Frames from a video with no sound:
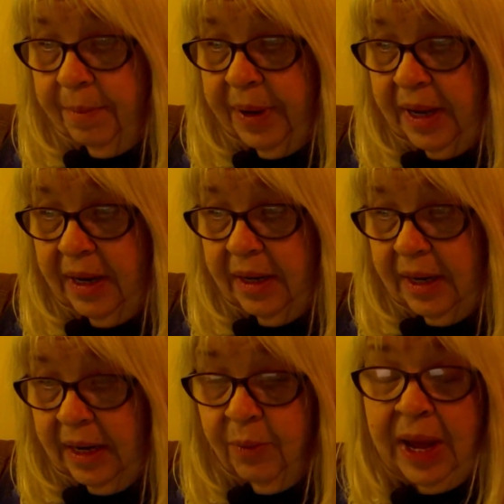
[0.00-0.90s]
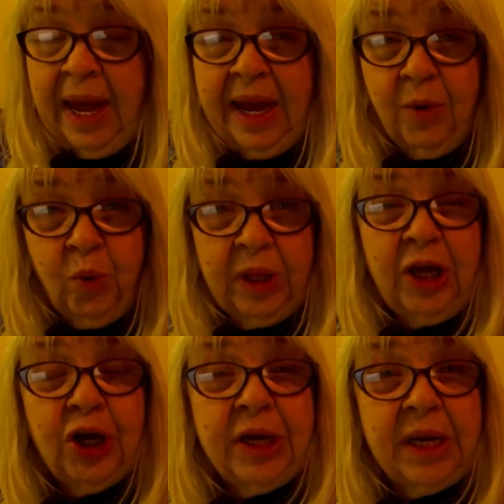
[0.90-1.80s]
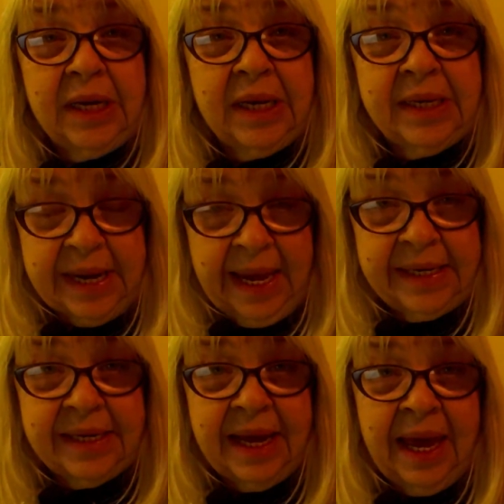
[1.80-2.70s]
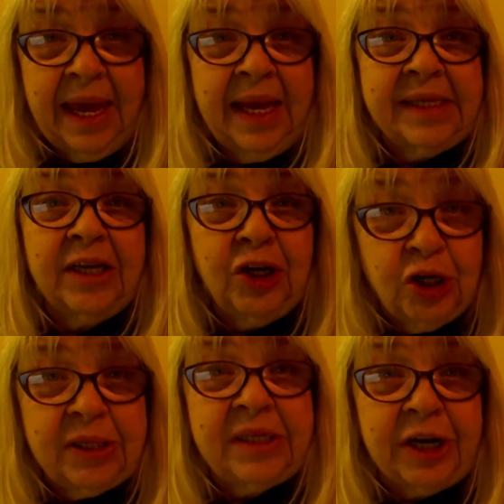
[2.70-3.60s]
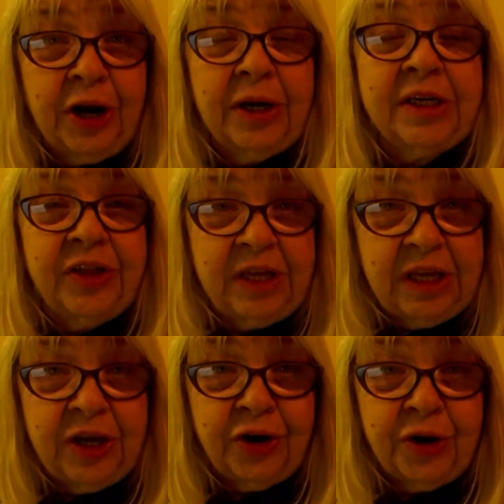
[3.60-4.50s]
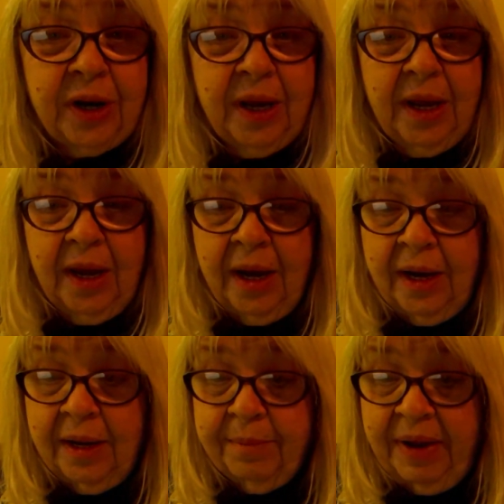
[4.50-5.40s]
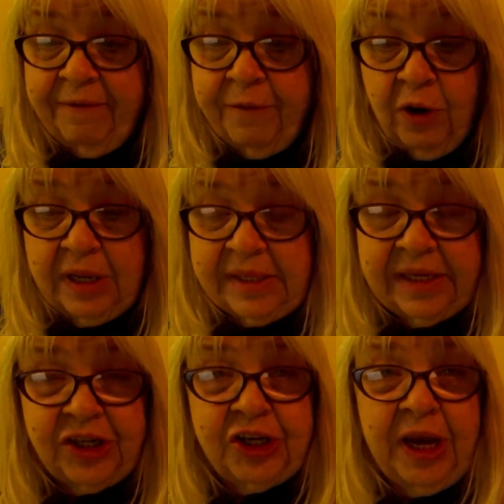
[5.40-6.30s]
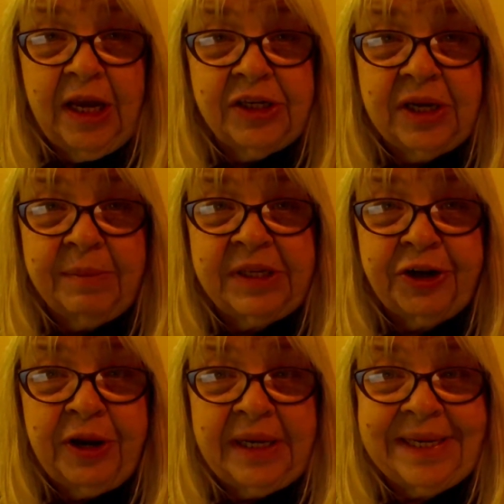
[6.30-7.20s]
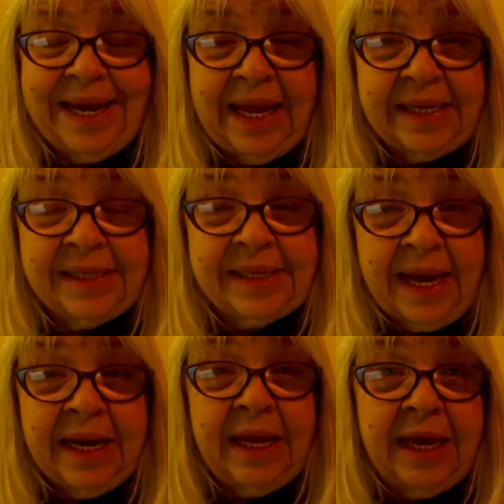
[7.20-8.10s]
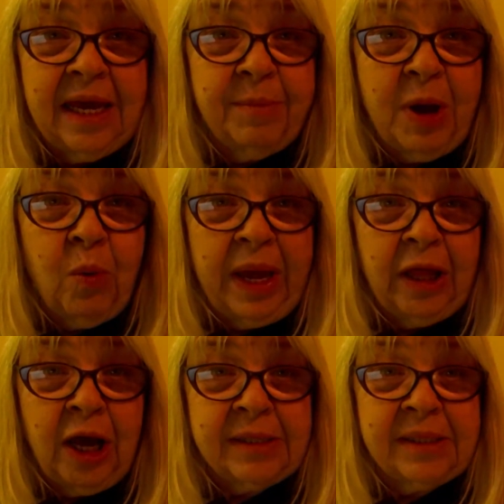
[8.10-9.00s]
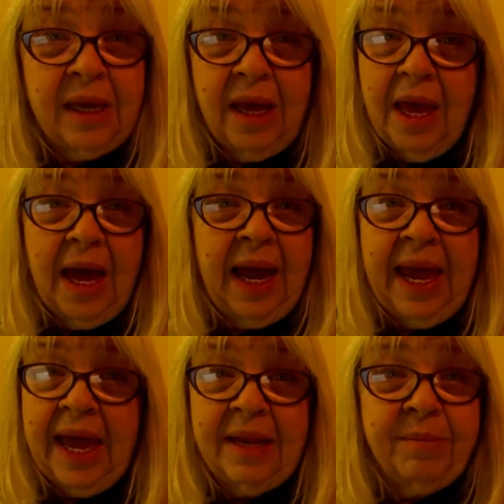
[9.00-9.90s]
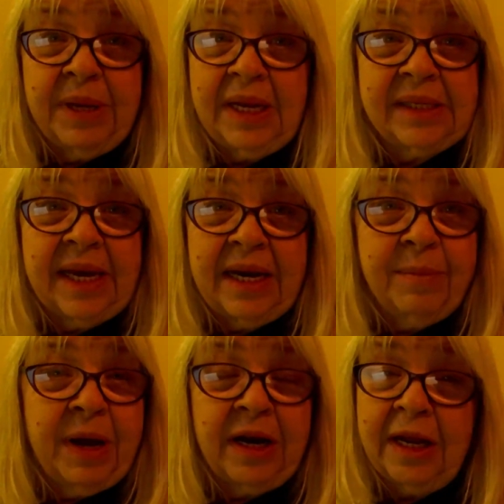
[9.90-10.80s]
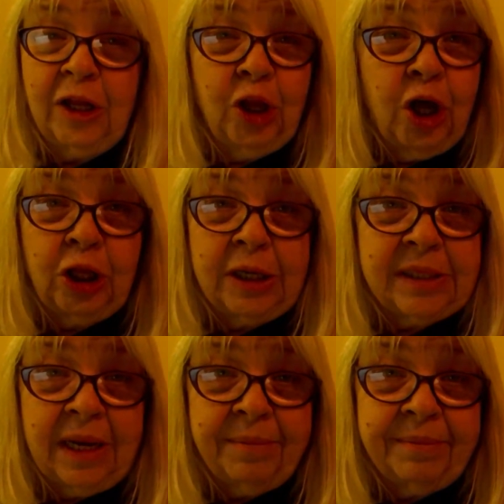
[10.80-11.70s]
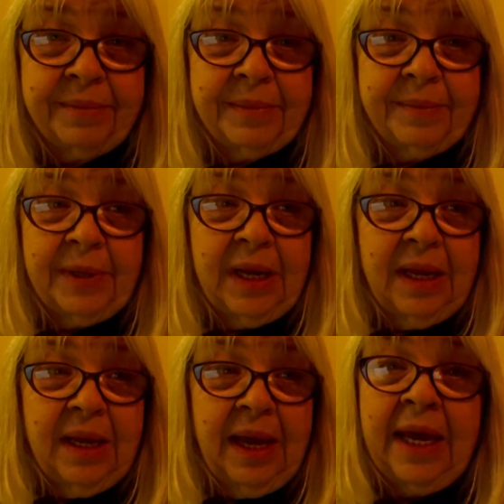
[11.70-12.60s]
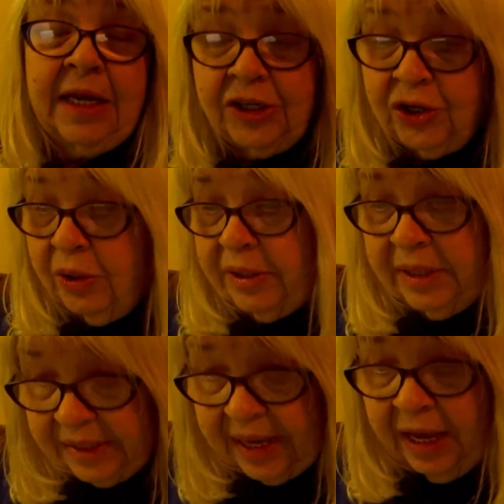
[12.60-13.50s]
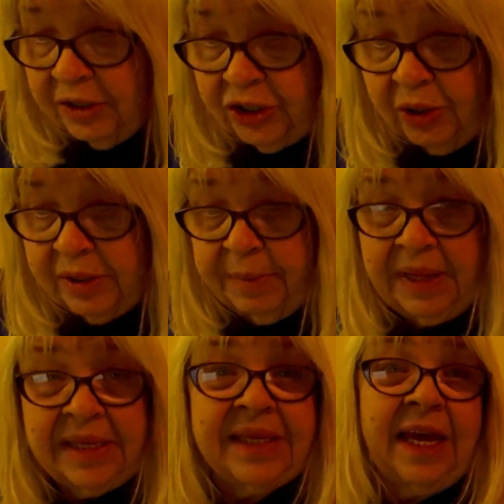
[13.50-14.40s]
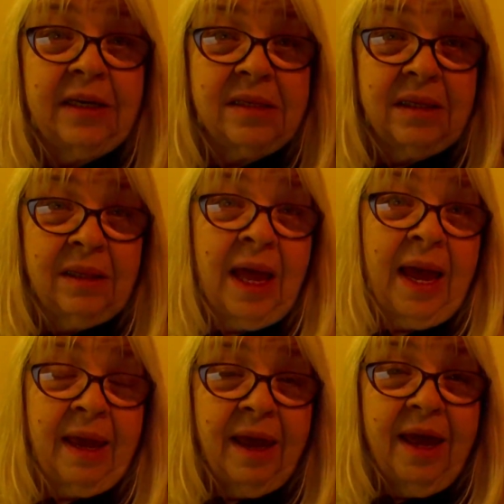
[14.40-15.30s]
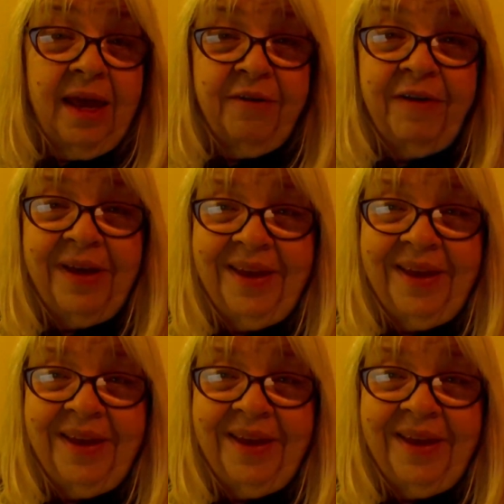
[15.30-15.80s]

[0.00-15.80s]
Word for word: but anyway I had a really good day today it's a good start to the year uh, my focus has changed I'm starting to get excited again about weight loss I hadn't been excited about it in a long long time and it shows the scale shows I mean the scale doesn't lie if